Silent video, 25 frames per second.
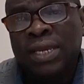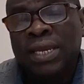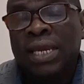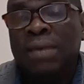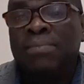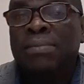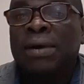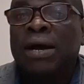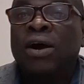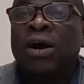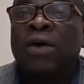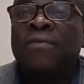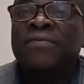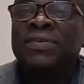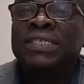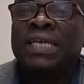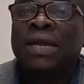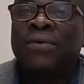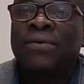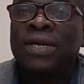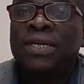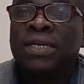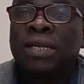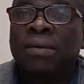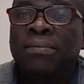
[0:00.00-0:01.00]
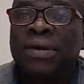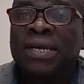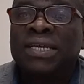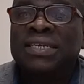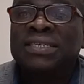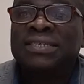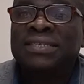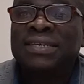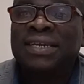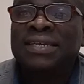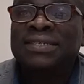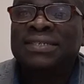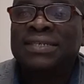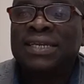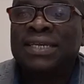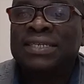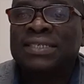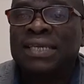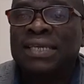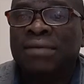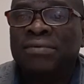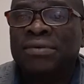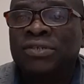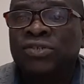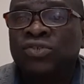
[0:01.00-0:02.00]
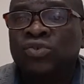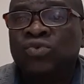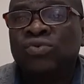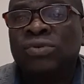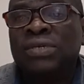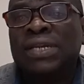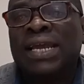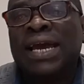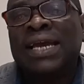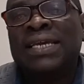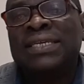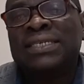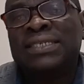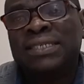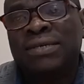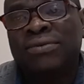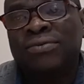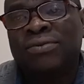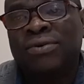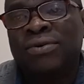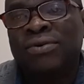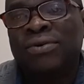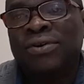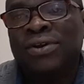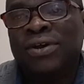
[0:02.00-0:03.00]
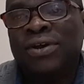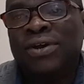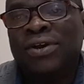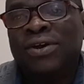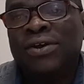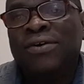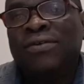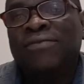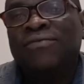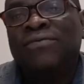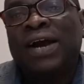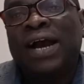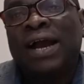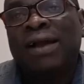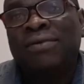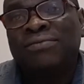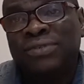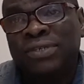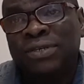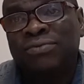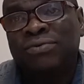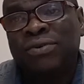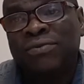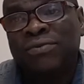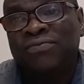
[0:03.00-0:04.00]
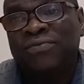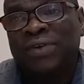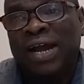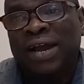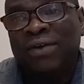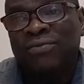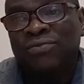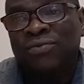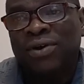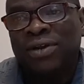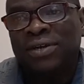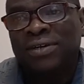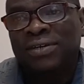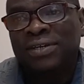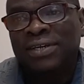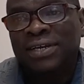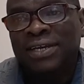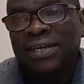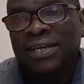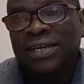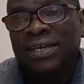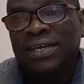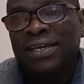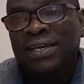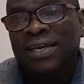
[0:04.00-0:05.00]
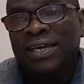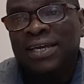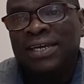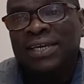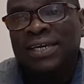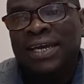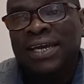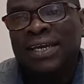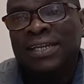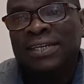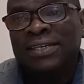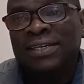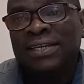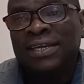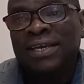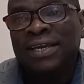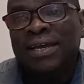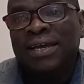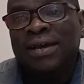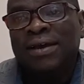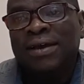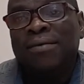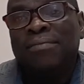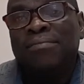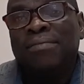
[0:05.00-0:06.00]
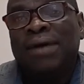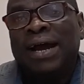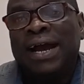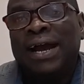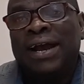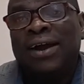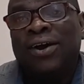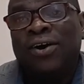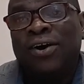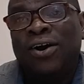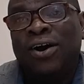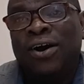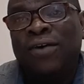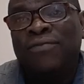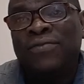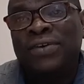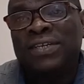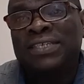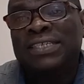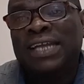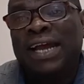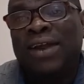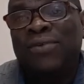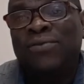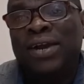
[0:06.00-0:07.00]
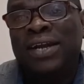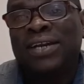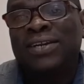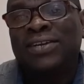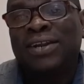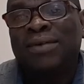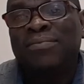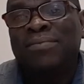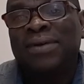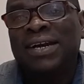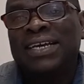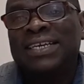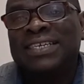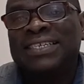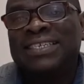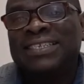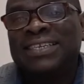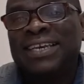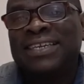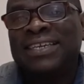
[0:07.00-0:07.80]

And my office direct number is 667-290-5051. Again, my office direct number is